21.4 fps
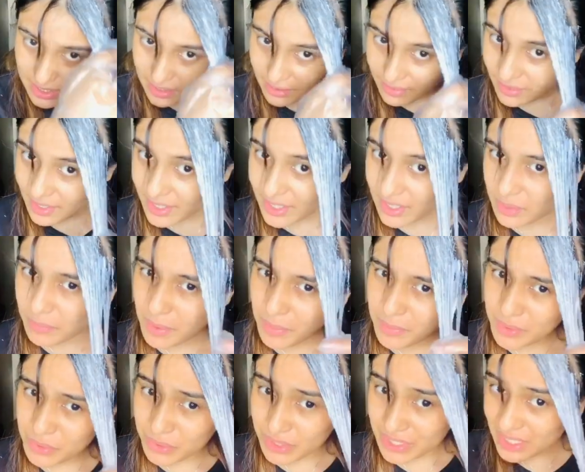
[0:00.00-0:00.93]
lag raha nahi tha maybe
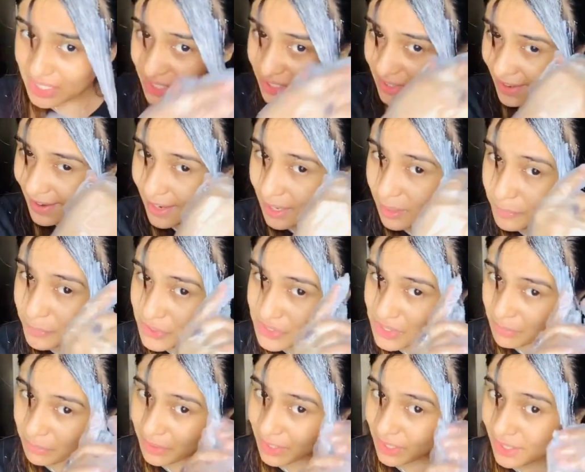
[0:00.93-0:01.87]
you need help or
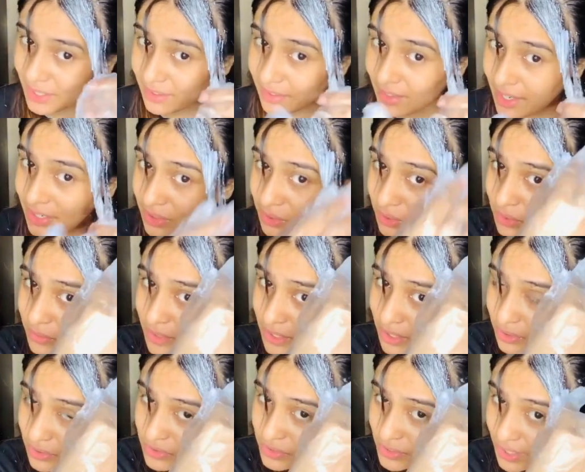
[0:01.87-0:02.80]
something like that you know when
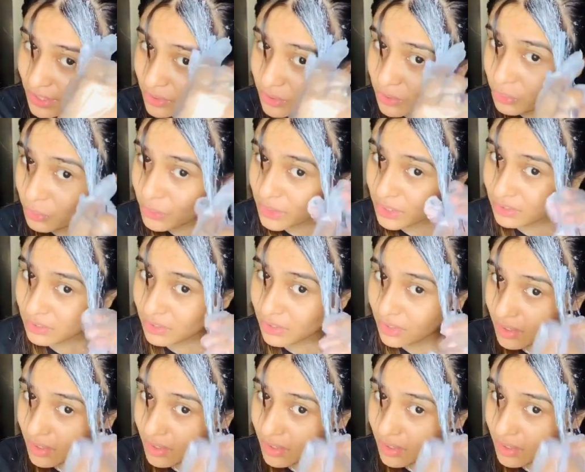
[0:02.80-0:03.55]
you're trying to do it